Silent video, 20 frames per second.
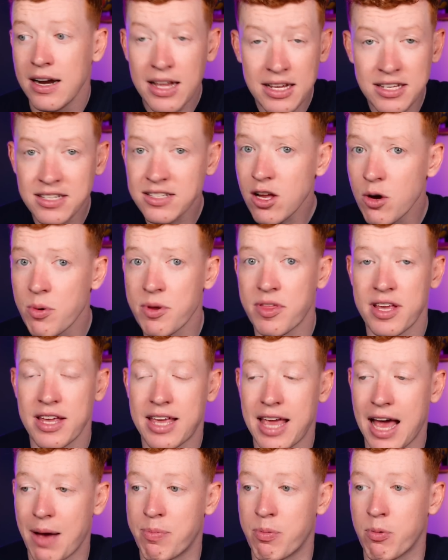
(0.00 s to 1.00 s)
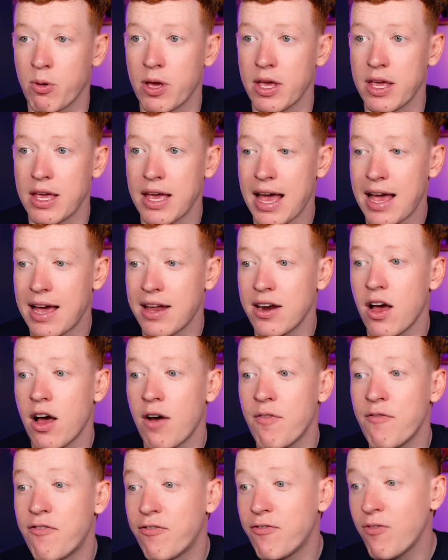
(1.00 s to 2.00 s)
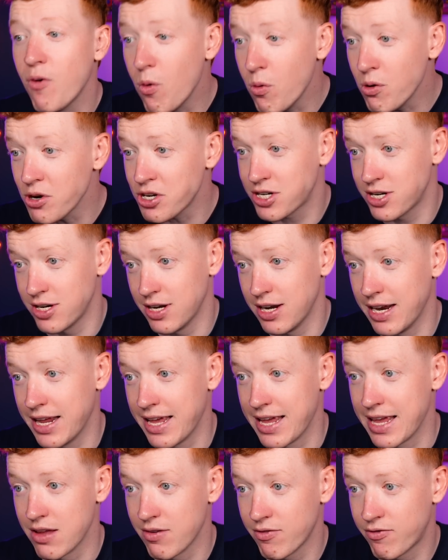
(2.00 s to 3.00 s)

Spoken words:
Let's start with Hincapie, and unfortunately